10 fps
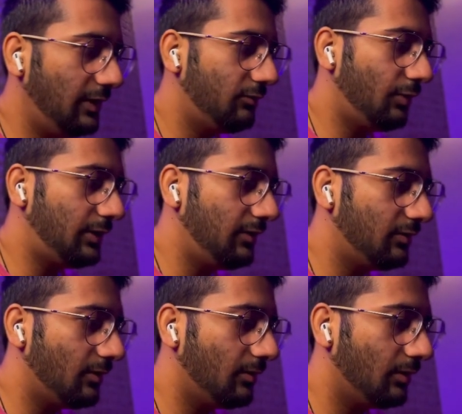So it
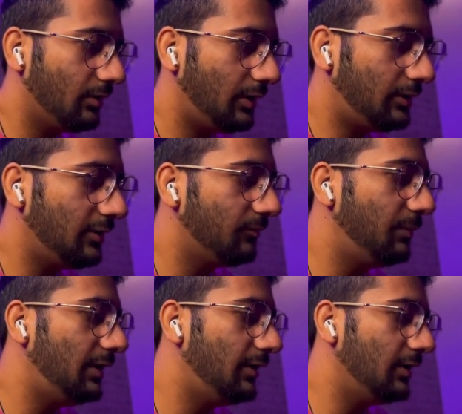is
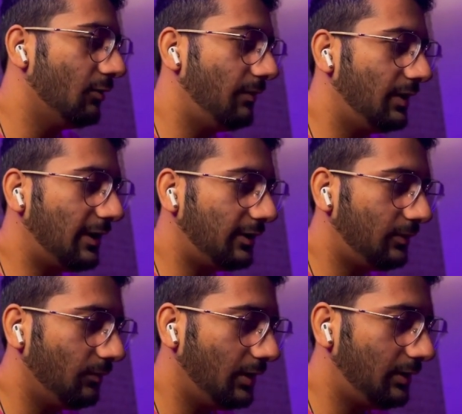built in a way that
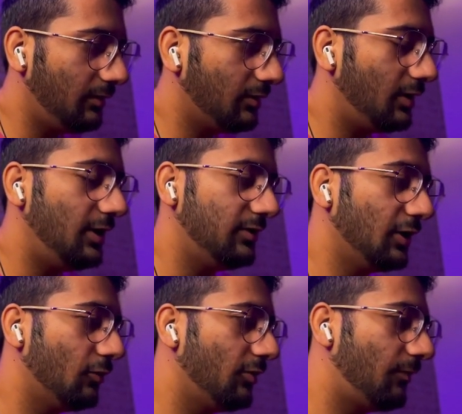it is an
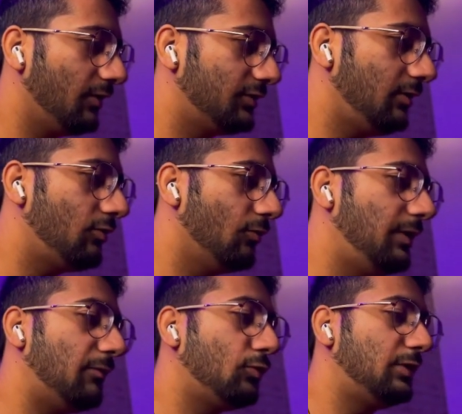asynchronous function. So we
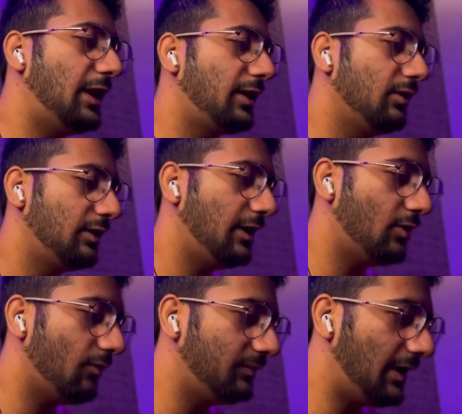have to take care
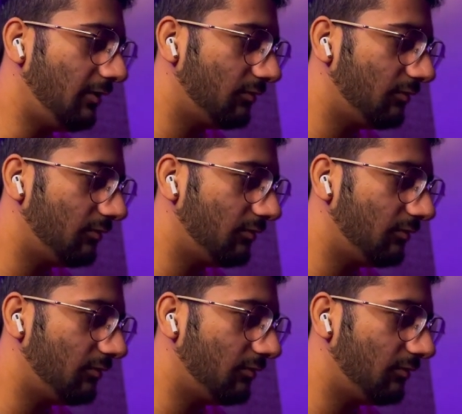of that.